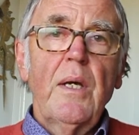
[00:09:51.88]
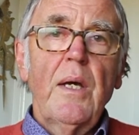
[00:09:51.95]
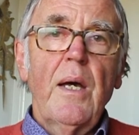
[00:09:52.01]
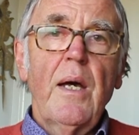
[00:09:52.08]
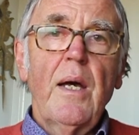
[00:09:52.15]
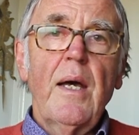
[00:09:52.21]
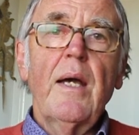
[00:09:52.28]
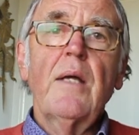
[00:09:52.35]

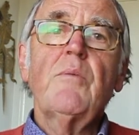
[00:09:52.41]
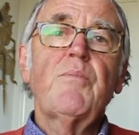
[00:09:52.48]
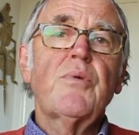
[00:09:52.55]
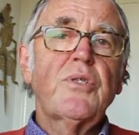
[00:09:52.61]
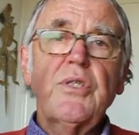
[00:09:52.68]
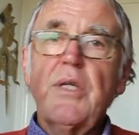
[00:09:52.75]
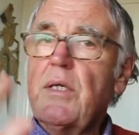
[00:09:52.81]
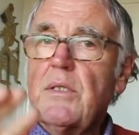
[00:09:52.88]
and
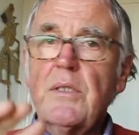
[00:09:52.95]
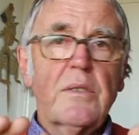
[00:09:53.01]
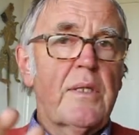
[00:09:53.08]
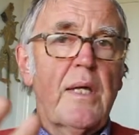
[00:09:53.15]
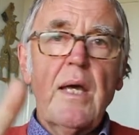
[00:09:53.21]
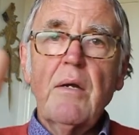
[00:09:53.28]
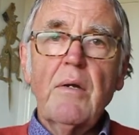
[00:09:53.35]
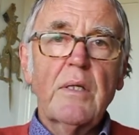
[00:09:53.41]
projected
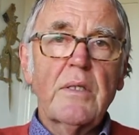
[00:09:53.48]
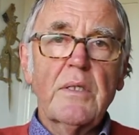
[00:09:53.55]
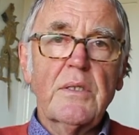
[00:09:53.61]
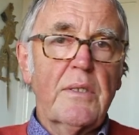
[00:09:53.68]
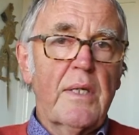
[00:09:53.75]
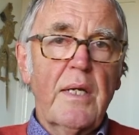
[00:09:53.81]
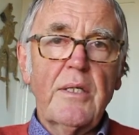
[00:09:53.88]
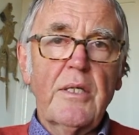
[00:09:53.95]
their
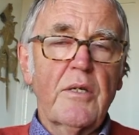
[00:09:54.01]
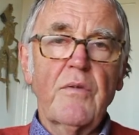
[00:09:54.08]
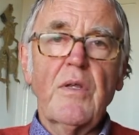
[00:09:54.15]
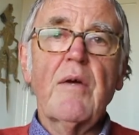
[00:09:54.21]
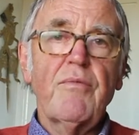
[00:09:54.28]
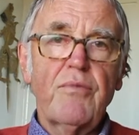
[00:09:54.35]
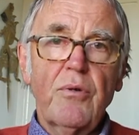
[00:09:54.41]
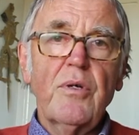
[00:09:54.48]
understanding of
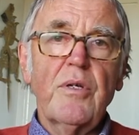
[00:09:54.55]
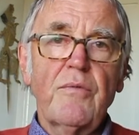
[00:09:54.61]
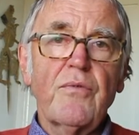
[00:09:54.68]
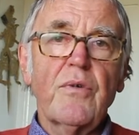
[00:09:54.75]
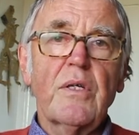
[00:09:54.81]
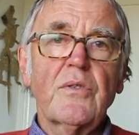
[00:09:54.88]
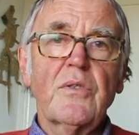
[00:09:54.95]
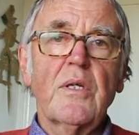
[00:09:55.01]
that. Freud,
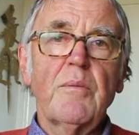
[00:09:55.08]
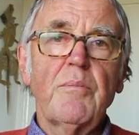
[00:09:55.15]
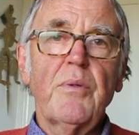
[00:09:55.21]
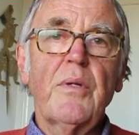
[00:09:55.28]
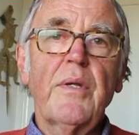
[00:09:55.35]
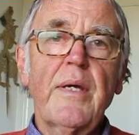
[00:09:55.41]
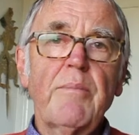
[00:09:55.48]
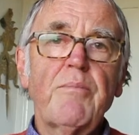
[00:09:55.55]
for
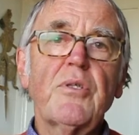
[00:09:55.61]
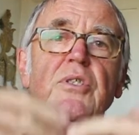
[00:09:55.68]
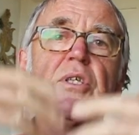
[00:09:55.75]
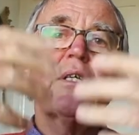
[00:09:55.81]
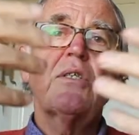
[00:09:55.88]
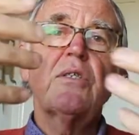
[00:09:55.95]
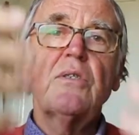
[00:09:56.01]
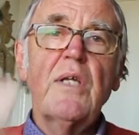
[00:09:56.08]
example, they
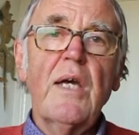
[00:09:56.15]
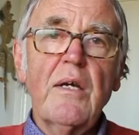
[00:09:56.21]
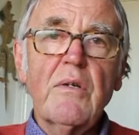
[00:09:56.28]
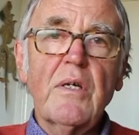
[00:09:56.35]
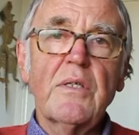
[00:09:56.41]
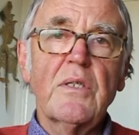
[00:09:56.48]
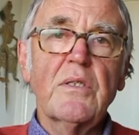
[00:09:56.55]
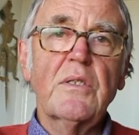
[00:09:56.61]
projected their
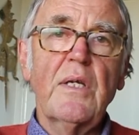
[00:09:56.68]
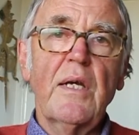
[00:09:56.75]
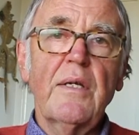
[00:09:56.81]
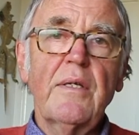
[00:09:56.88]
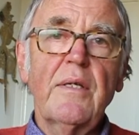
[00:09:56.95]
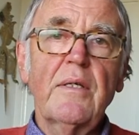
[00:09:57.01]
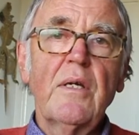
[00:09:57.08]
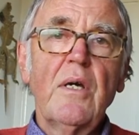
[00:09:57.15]

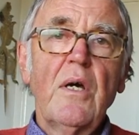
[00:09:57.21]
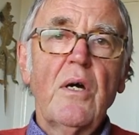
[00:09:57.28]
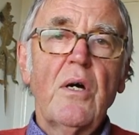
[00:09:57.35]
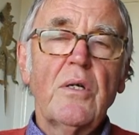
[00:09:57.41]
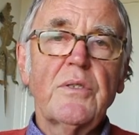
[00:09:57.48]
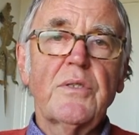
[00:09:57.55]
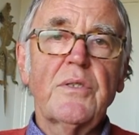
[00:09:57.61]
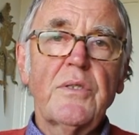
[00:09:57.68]
understanding
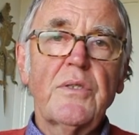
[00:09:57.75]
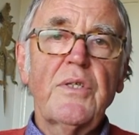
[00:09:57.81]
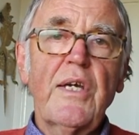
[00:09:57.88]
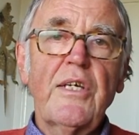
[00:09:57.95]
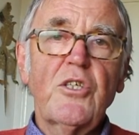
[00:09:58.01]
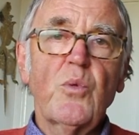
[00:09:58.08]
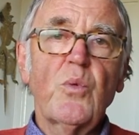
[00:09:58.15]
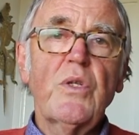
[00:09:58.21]
onto the
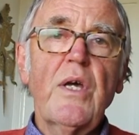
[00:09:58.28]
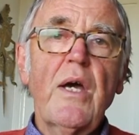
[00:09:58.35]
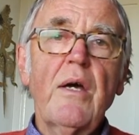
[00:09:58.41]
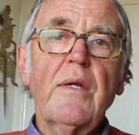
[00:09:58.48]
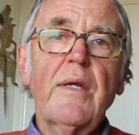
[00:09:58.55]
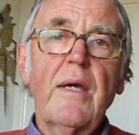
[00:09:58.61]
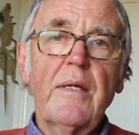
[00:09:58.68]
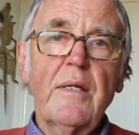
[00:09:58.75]
data
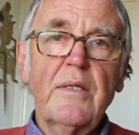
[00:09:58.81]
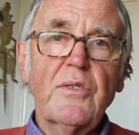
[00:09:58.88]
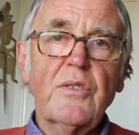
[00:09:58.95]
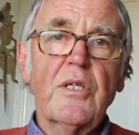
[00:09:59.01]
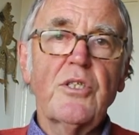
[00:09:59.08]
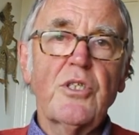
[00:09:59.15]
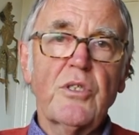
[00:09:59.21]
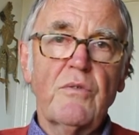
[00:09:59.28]
without any
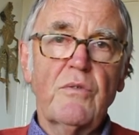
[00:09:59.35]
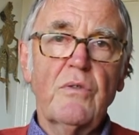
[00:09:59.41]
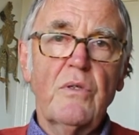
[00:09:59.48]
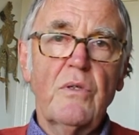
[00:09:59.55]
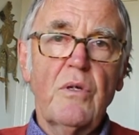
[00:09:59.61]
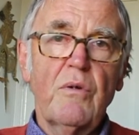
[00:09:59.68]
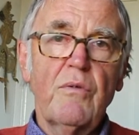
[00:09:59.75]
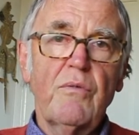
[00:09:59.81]
sense
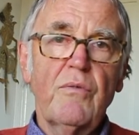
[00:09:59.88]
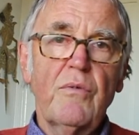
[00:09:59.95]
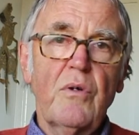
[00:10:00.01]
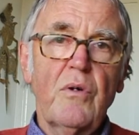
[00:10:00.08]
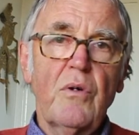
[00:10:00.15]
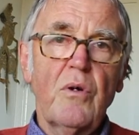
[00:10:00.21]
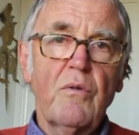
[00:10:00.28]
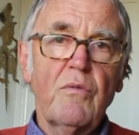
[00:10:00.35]
of
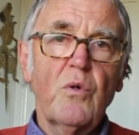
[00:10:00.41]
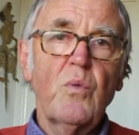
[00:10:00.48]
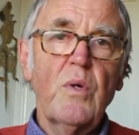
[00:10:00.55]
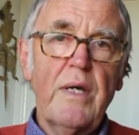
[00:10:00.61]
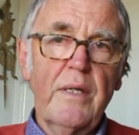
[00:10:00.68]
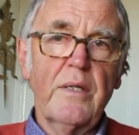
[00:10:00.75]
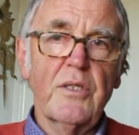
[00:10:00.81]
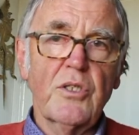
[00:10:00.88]

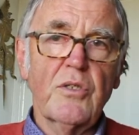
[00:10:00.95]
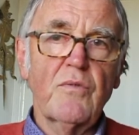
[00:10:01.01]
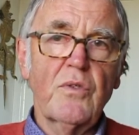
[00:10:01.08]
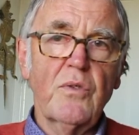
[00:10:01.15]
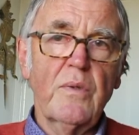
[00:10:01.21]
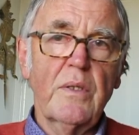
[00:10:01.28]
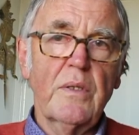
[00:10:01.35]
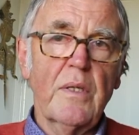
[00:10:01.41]
awareness of
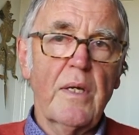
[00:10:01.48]
doing